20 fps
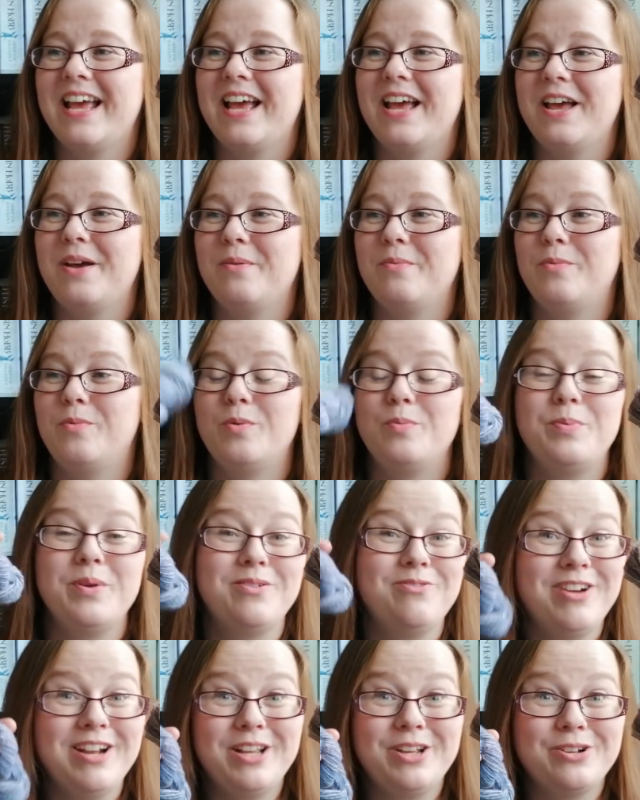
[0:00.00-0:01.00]
would be
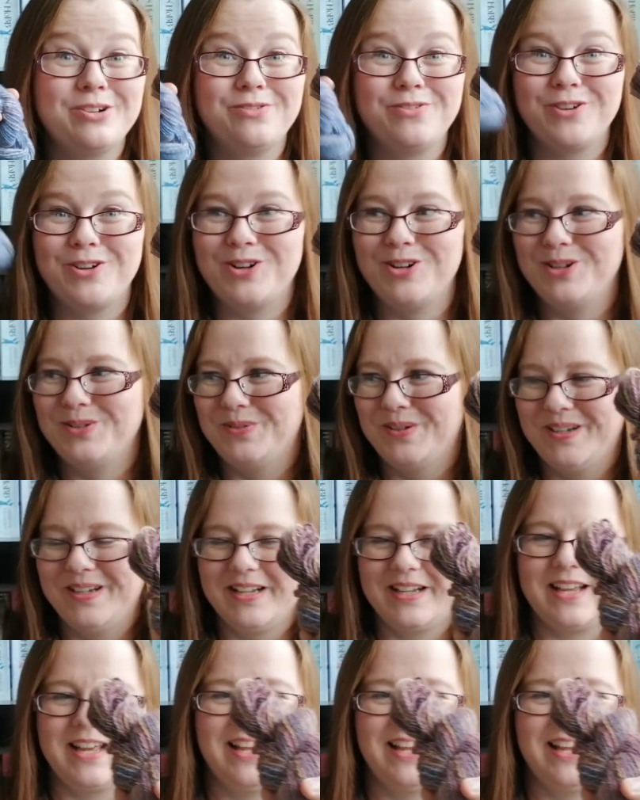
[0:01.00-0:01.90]
really good for colour work,